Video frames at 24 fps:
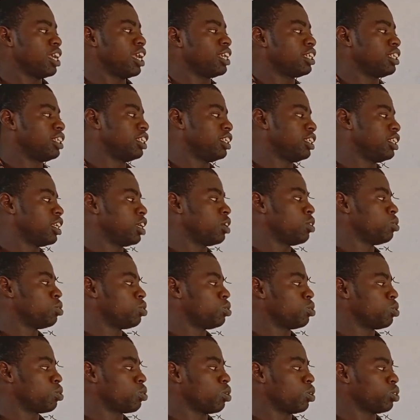x is 0,
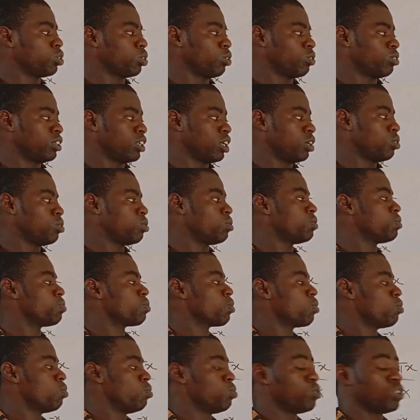so cos of
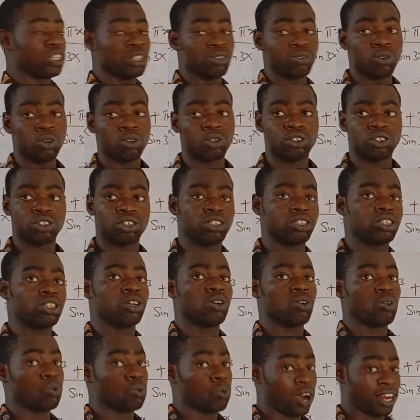0 will give us
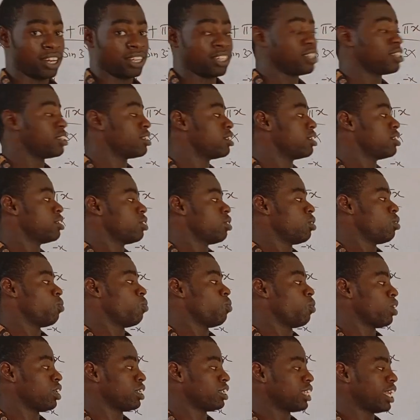1.
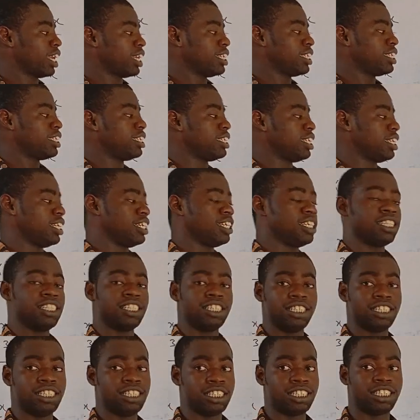1 times
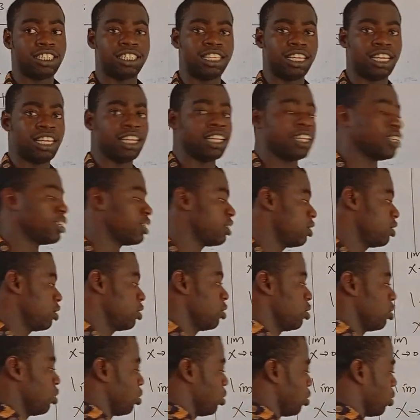3 is
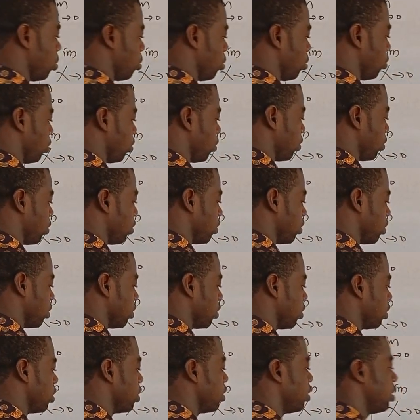3. So
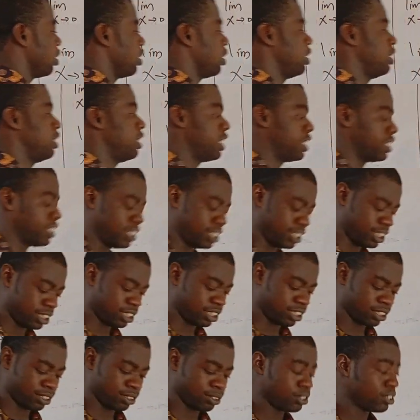
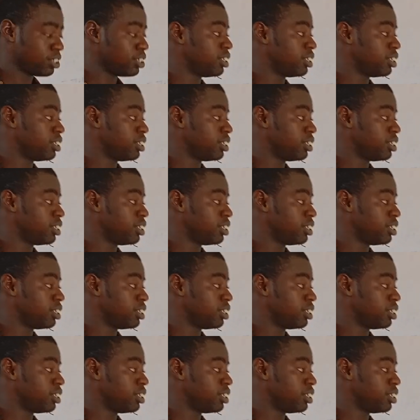yes,